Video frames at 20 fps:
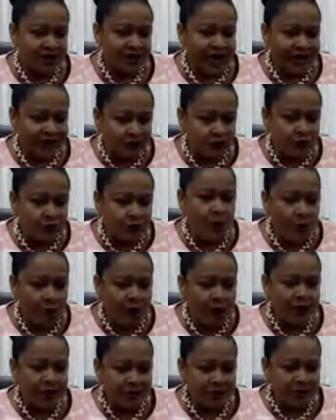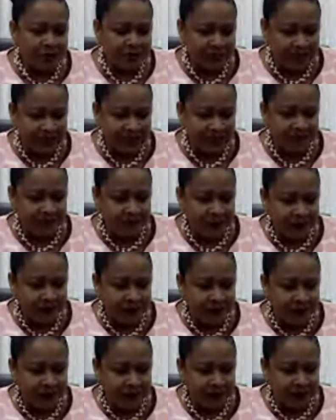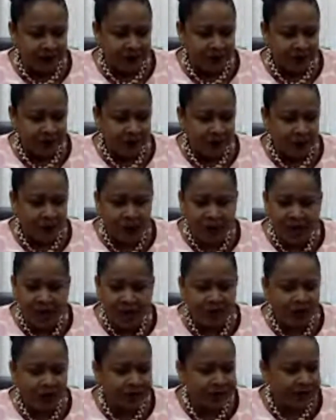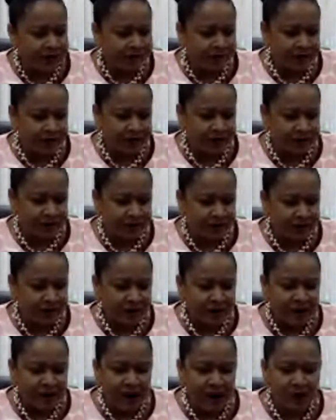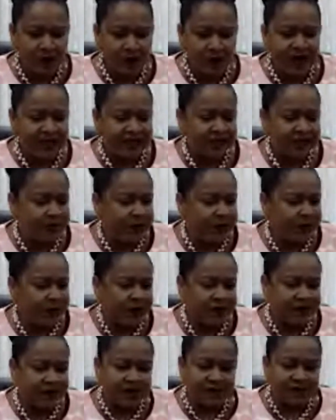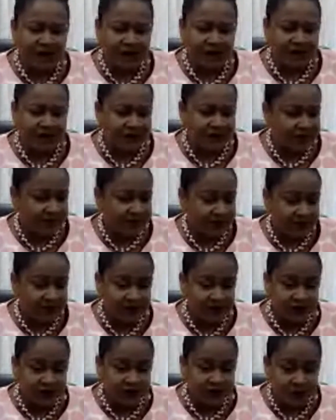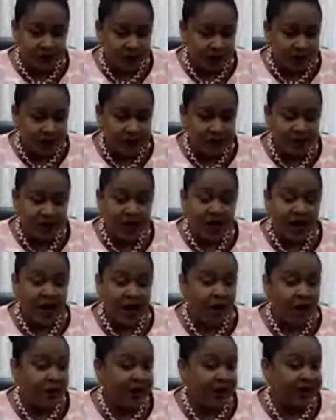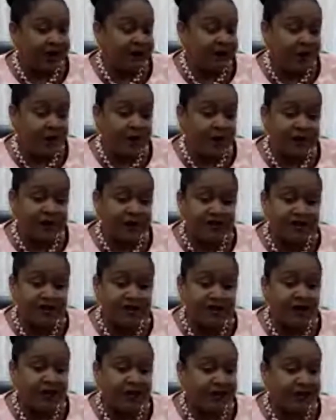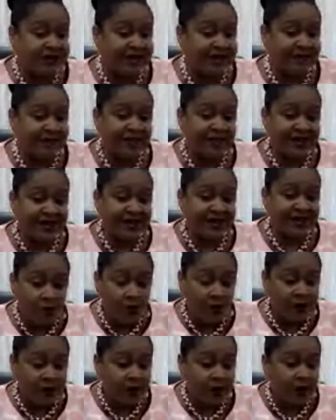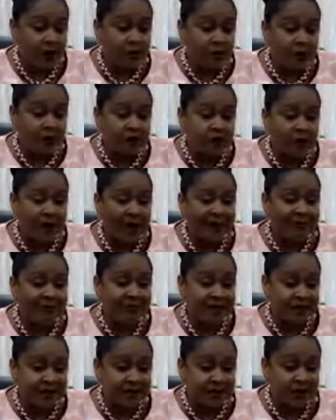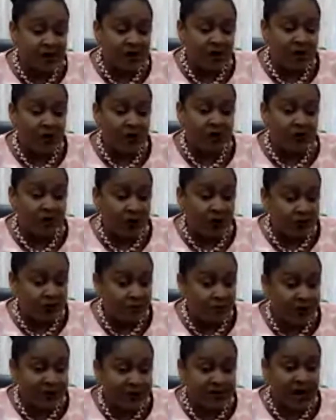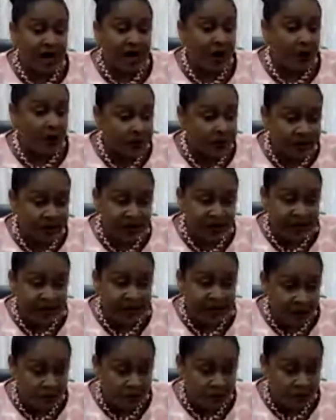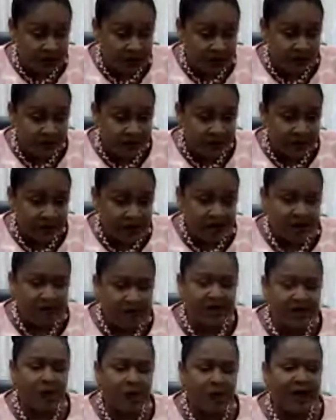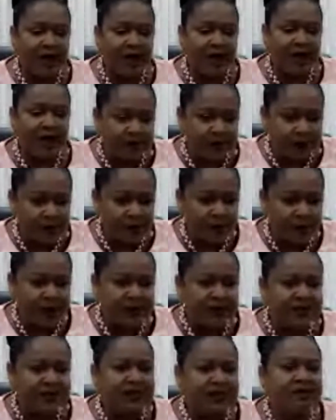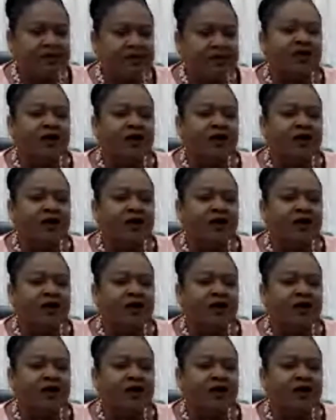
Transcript: as one set of people. We are not different. Our experiences are the same historically. Our experiences are the same now, whether we want to admit it or not, no matter how we align ourselves. And our experiences